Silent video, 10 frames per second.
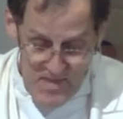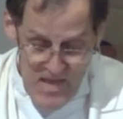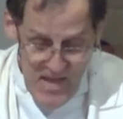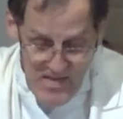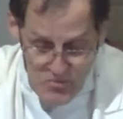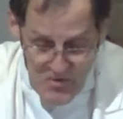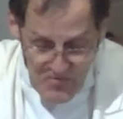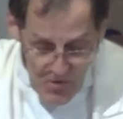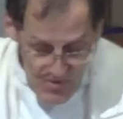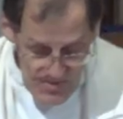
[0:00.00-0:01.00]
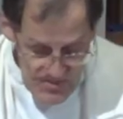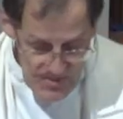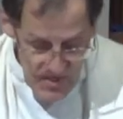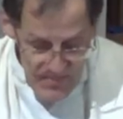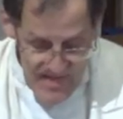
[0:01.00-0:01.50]
And as we focus
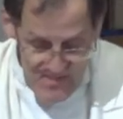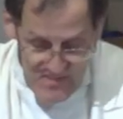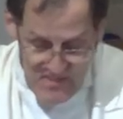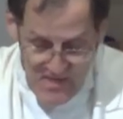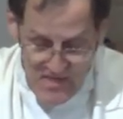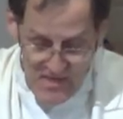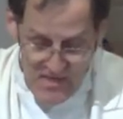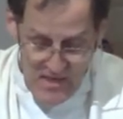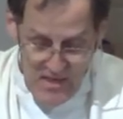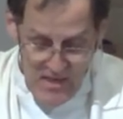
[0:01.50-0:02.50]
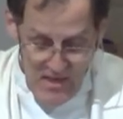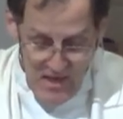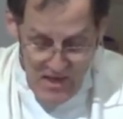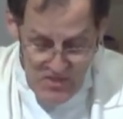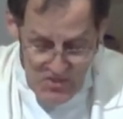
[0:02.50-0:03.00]
on that scene,
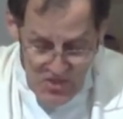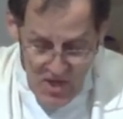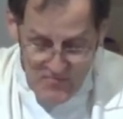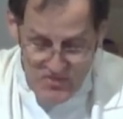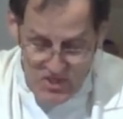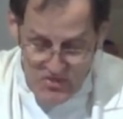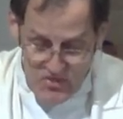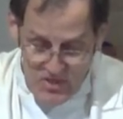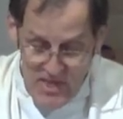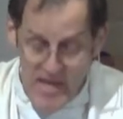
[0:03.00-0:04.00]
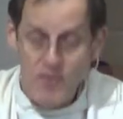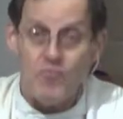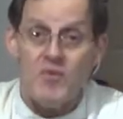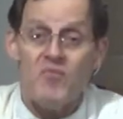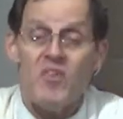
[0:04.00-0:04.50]
a soft, gentle light
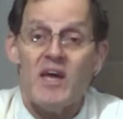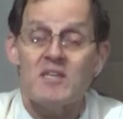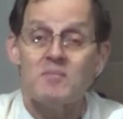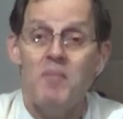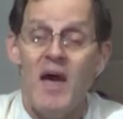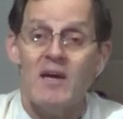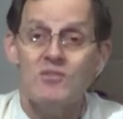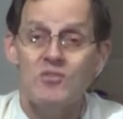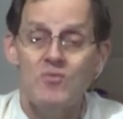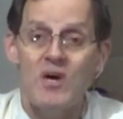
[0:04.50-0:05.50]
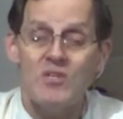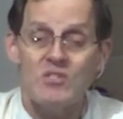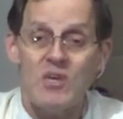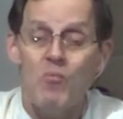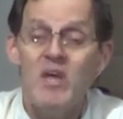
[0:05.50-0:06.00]
reflects back to
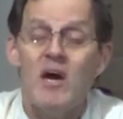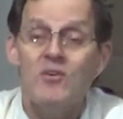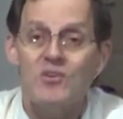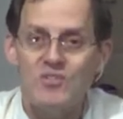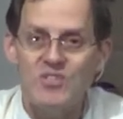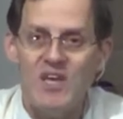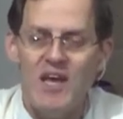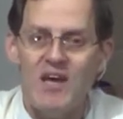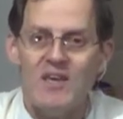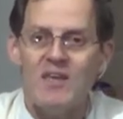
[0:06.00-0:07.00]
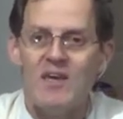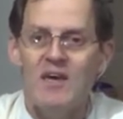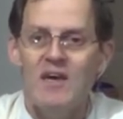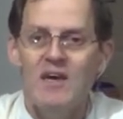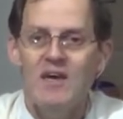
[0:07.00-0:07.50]
us, and we understand.
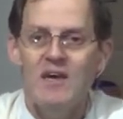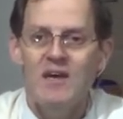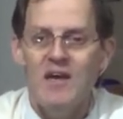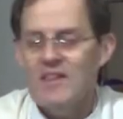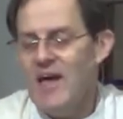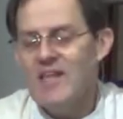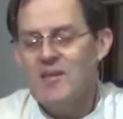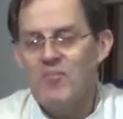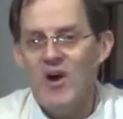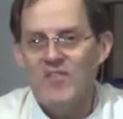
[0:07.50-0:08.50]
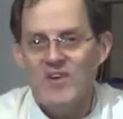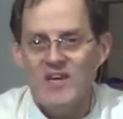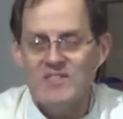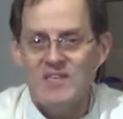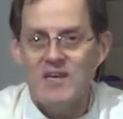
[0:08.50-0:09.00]
And like the prophet
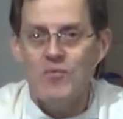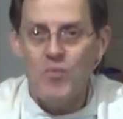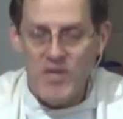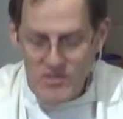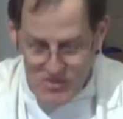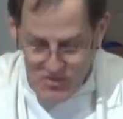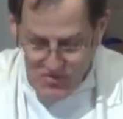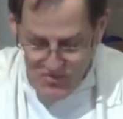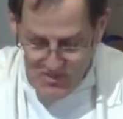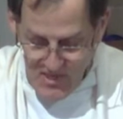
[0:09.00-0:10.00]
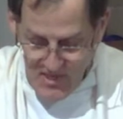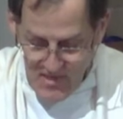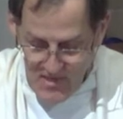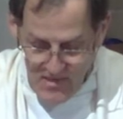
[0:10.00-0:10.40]
Isaiah, we too say,